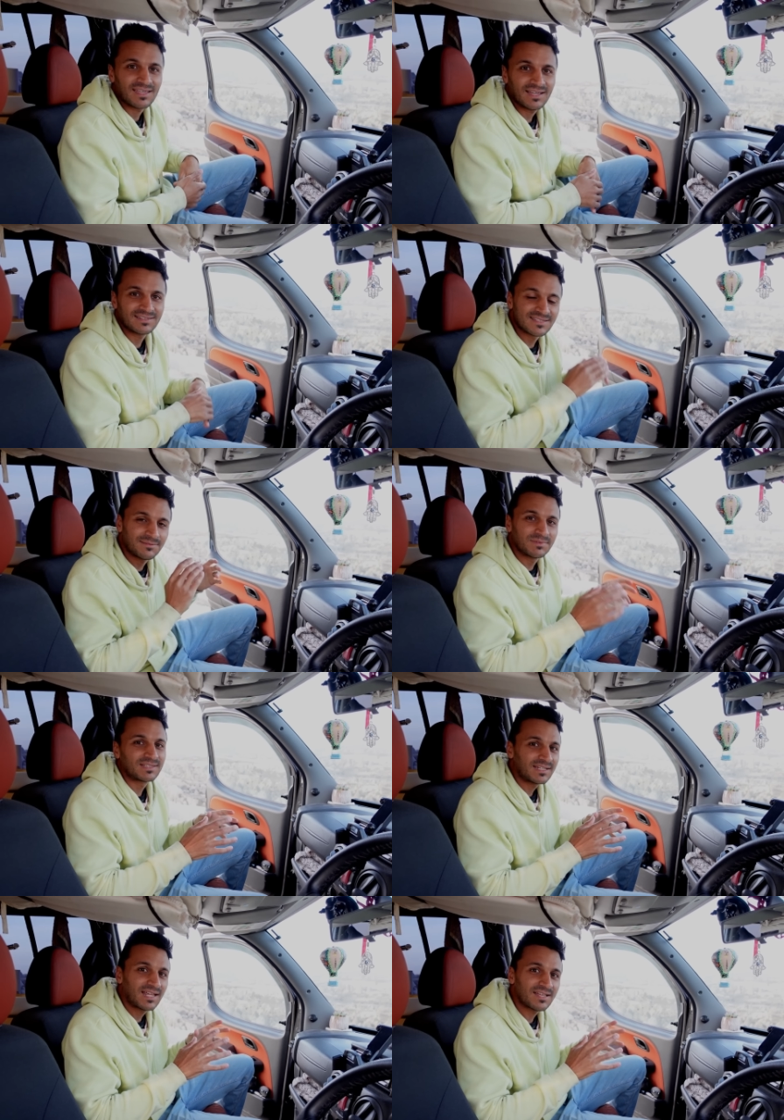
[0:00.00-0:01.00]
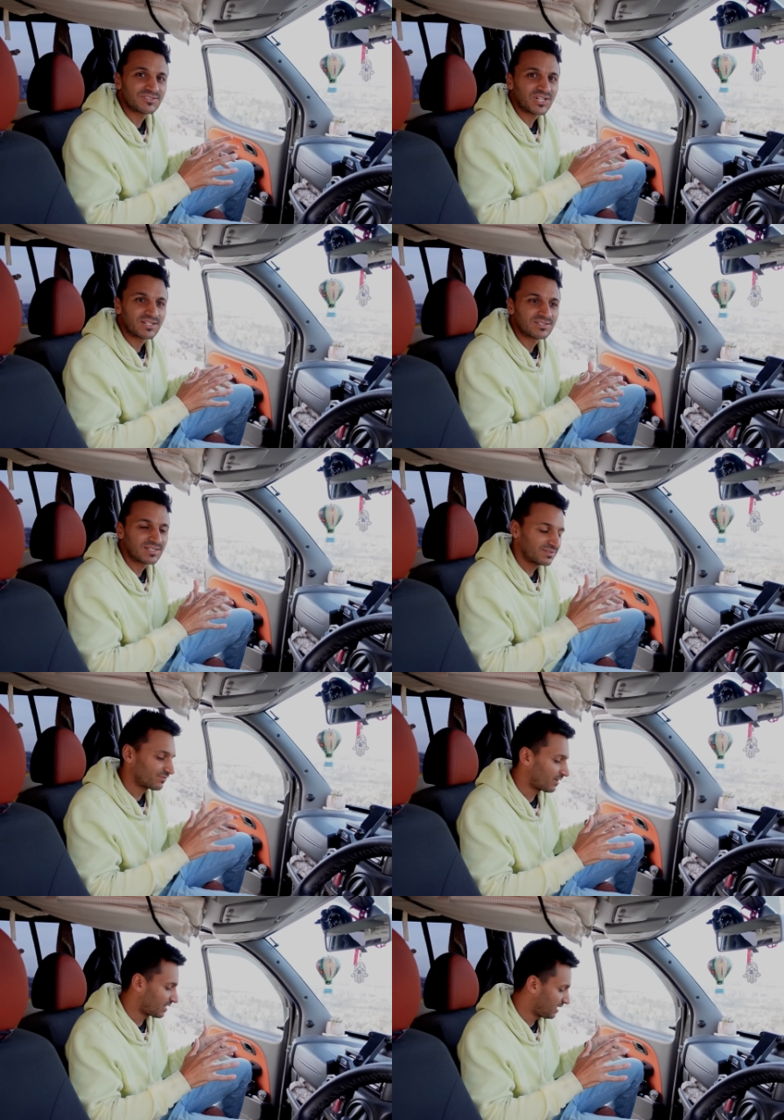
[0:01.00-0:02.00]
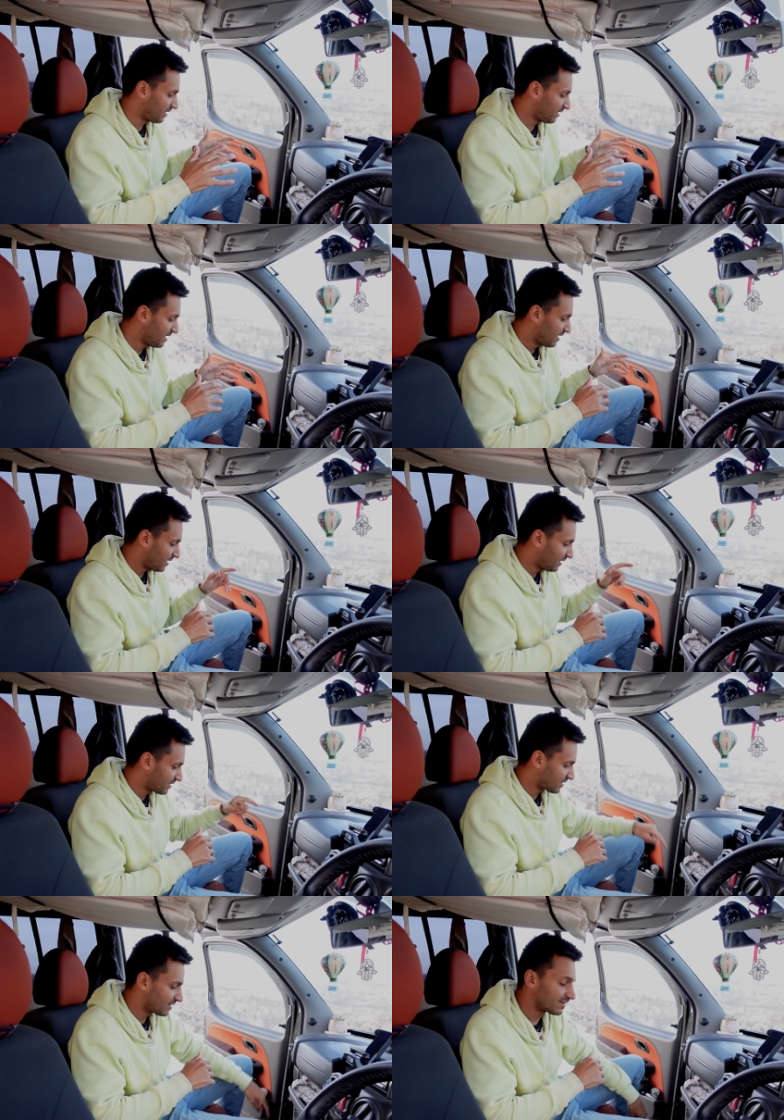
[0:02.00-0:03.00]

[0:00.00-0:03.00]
And something that has changed in the front here is